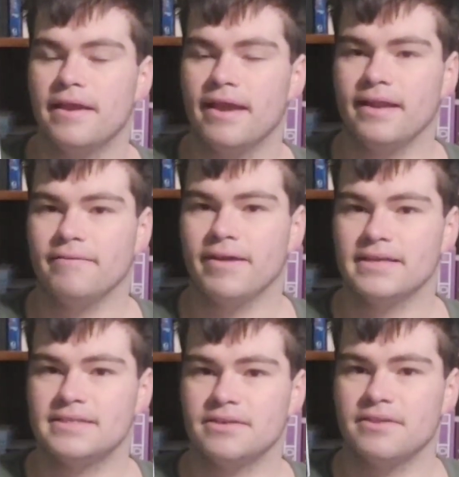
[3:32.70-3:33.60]
Anyway,
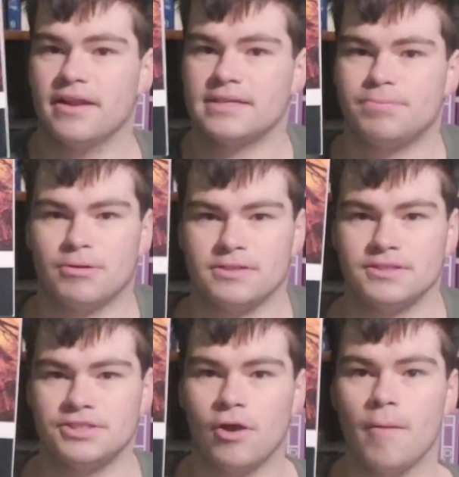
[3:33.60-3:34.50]
so the next person to
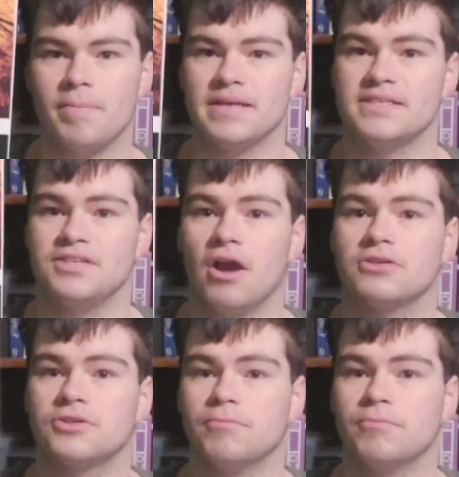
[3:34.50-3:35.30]
show up is Dr.